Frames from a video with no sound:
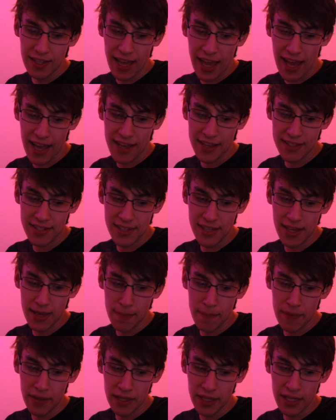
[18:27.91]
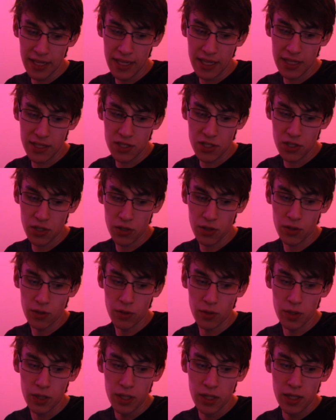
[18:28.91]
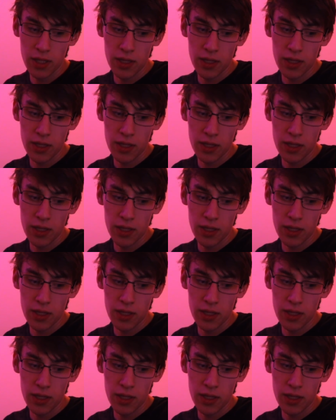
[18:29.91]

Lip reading: has the ability to...